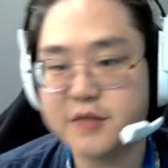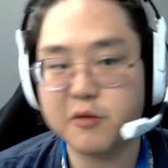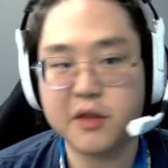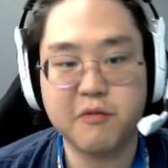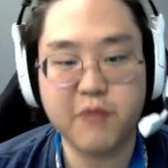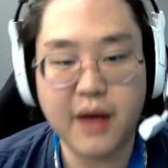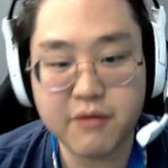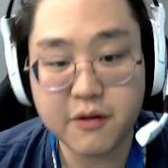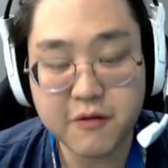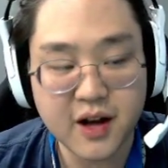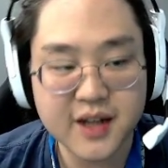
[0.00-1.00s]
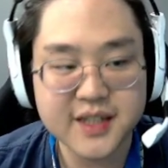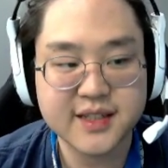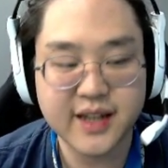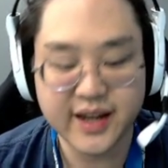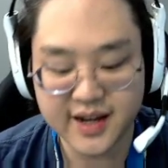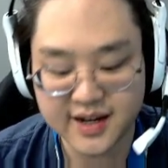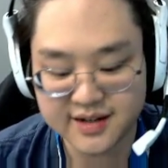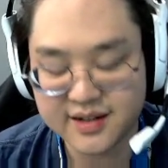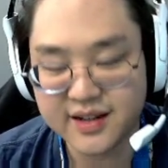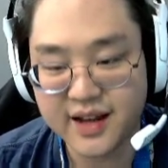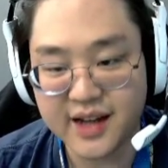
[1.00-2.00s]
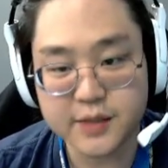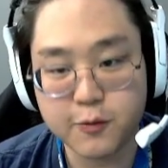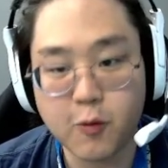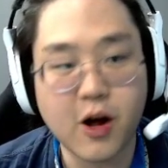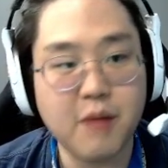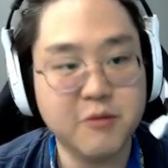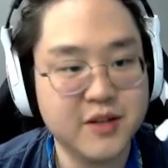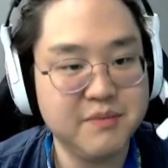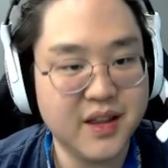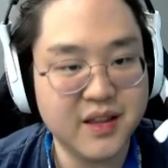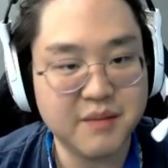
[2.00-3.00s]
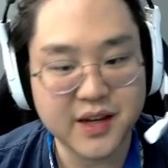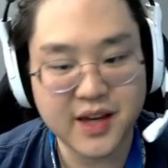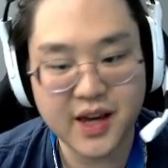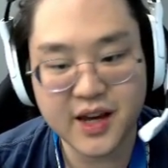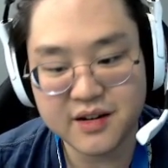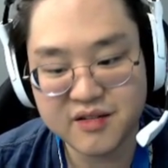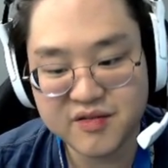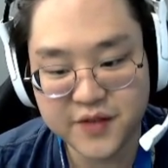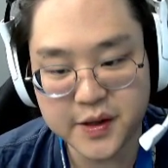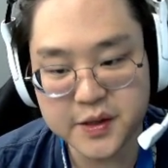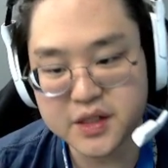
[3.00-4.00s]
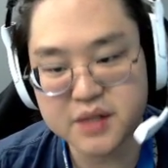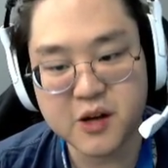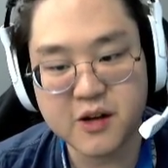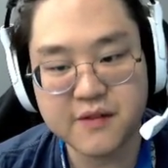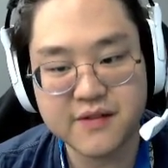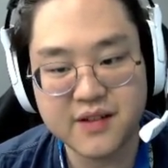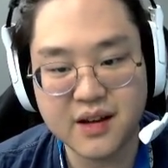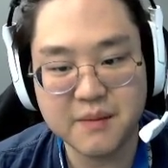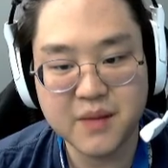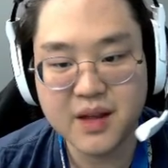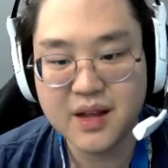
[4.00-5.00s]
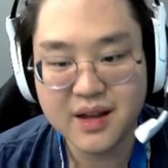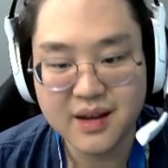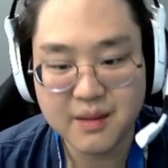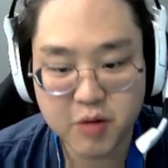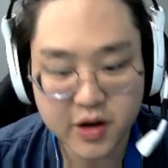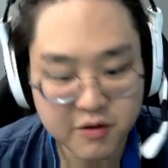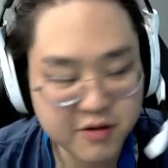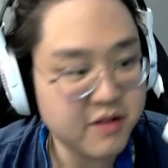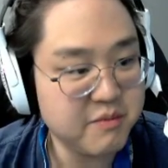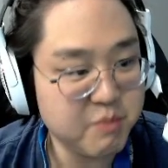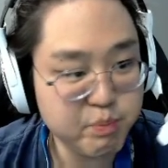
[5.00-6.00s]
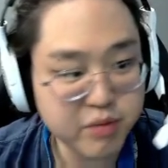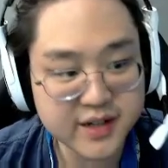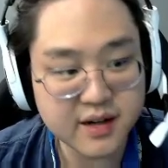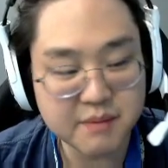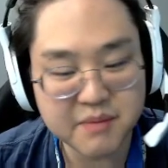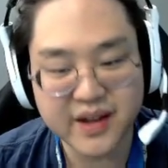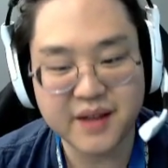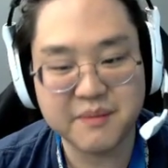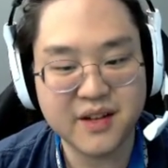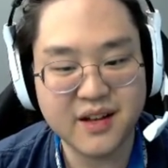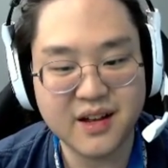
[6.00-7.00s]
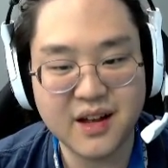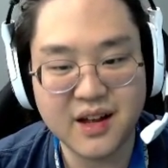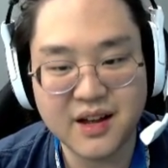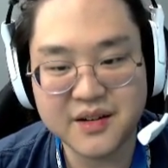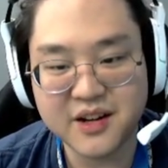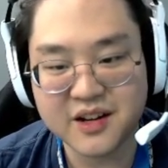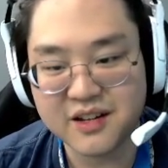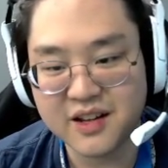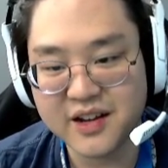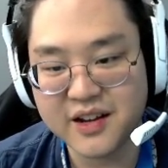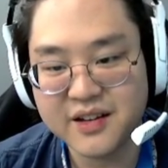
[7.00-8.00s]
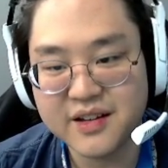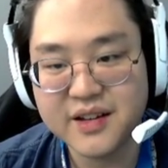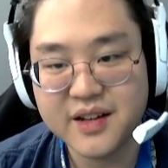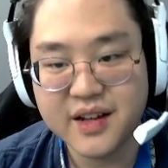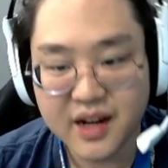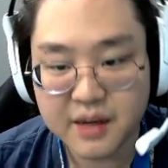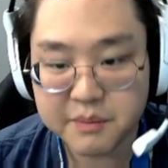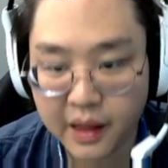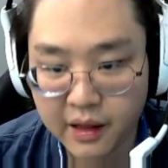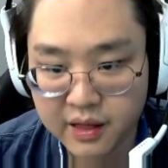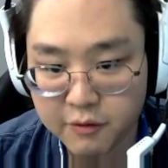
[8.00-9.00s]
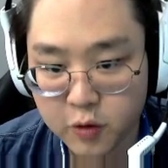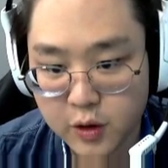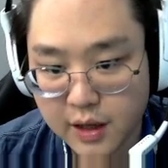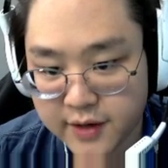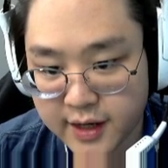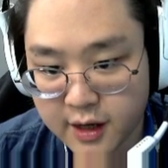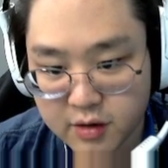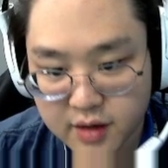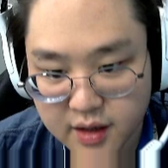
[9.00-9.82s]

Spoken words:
with Everfrost, and I just full comboed him, and then my Kayn finishes him off. Pretty dumb by him, I'm not gonna lie. And I'm level 11 now,